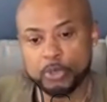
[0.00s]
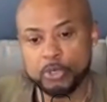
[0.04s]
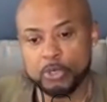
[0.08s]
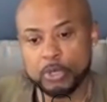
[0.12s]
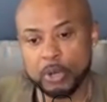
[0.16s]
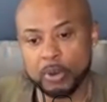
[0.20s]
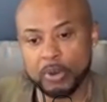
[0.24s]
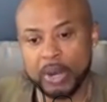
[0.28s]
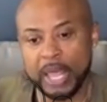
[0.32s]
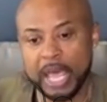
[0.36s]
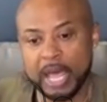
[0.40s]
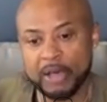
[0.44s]
you
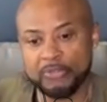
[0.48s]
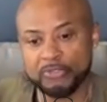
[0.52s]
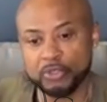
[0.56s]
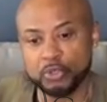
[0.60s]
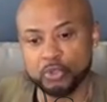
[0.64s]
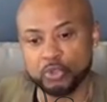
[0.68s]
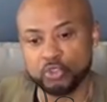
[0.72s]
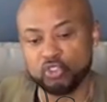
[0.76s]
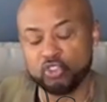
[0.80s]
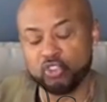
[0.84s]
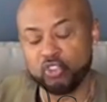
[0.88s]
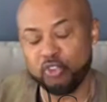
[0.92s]
don't have
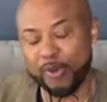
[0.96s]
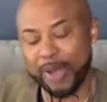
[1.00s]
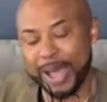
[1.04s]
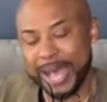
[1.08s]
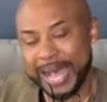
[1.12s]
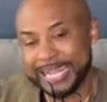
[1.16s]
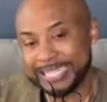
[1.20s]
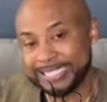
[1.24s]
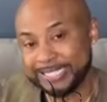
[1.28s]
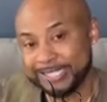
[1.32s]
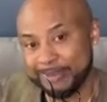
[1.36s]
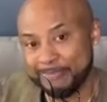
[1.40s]
to
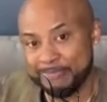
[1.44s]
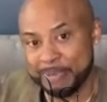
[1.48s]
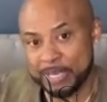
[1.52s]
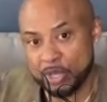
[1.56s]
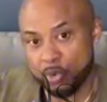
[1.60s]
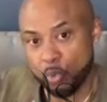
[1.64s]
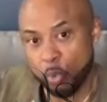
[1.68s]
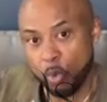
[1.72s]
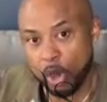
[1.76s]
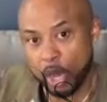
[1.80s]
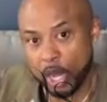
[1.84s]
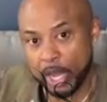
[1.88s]
try to
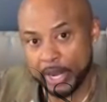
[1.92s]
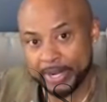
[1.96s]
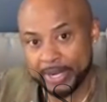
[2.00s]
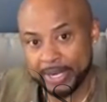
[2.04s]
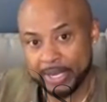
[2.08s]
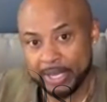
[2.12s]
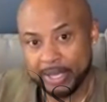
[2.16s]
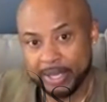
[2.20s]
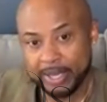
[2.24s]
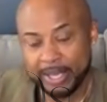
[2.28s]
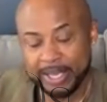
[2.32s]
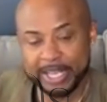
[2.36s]
be one.